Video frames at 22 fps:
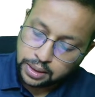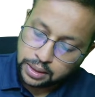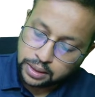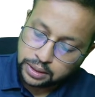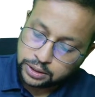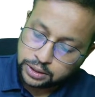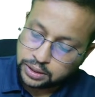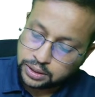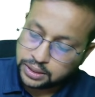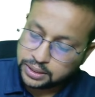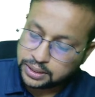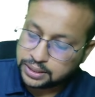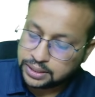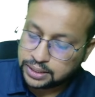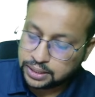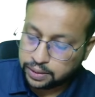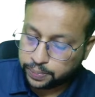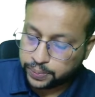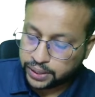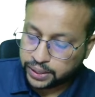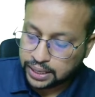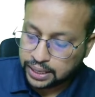So this is a
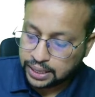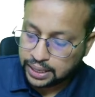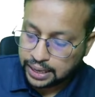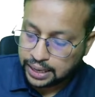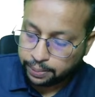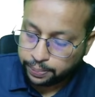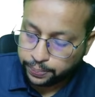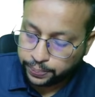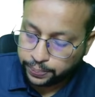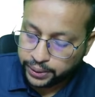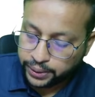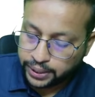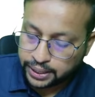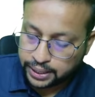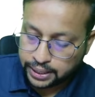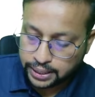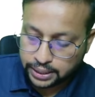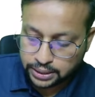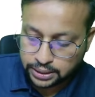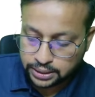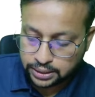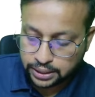typical
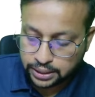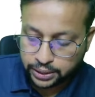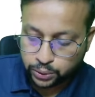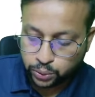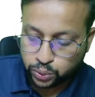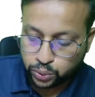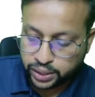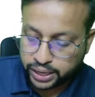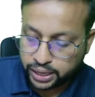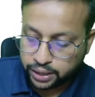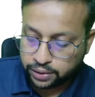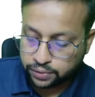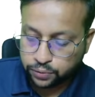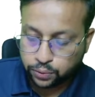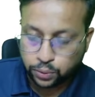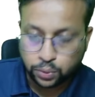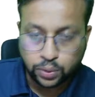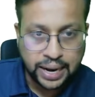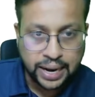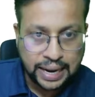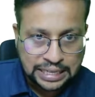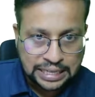appearance that you get
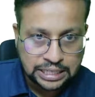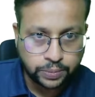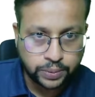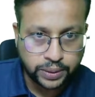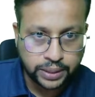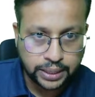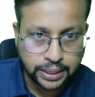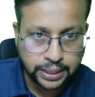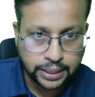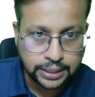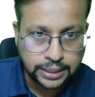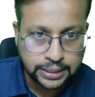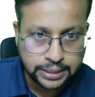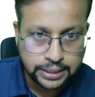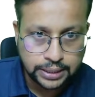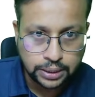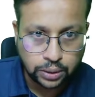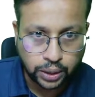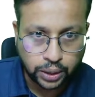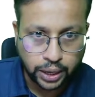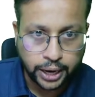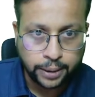for aspergillus.
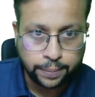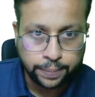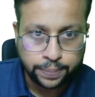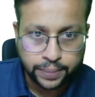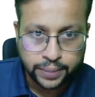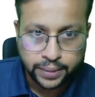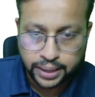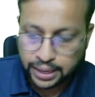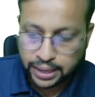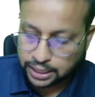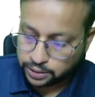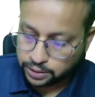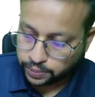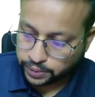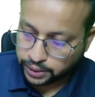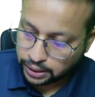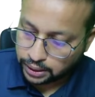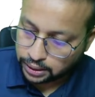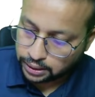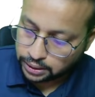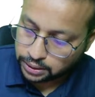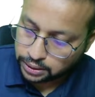Okay,
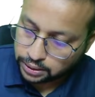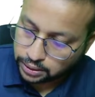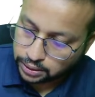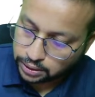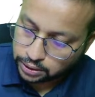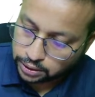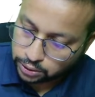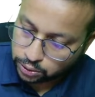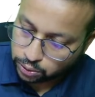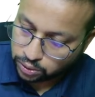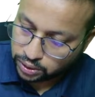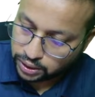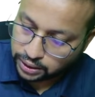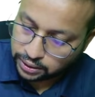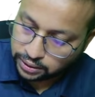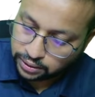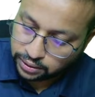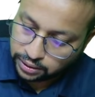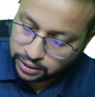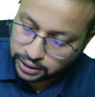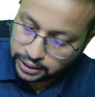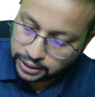aspergillus. So they are
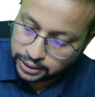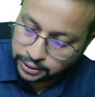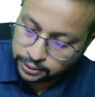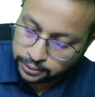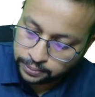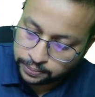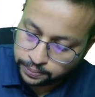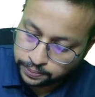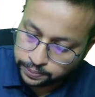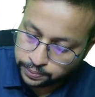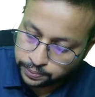thin,